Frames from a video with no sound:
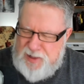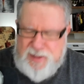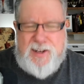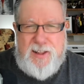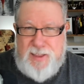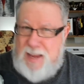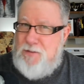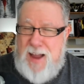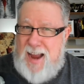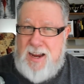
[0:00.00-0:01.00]
little life
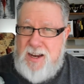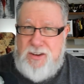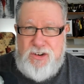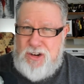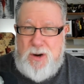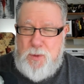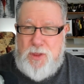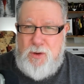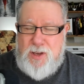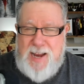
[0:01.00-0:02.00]
hack to share
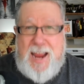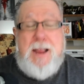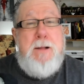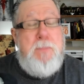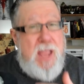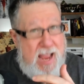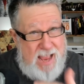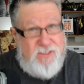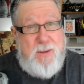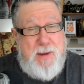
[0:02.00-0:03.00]
with you today.
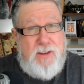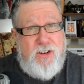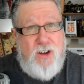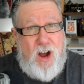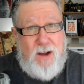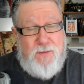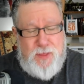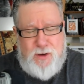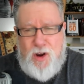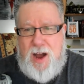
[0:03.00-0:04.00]
As I mentioned off
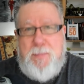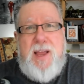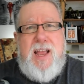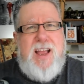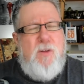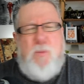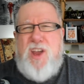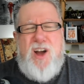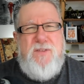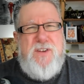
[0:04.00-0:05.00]
the top, we often